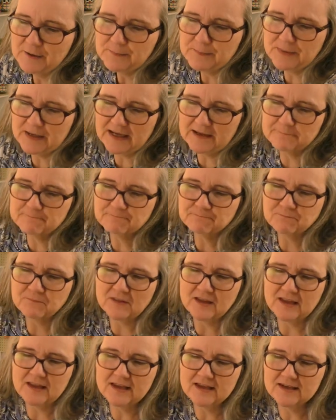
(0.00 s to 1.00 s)
but
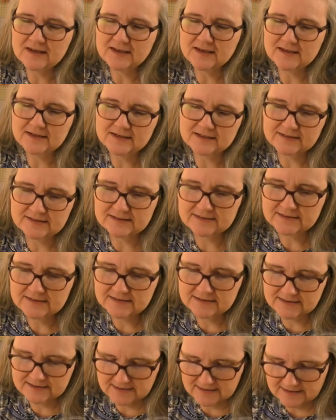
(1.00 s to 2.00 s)
it
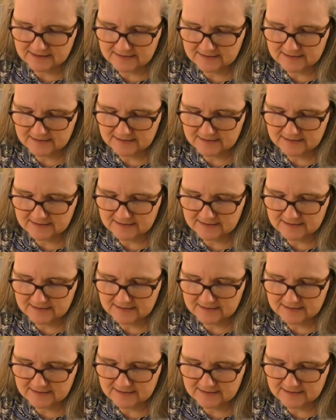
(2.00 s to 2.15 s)
is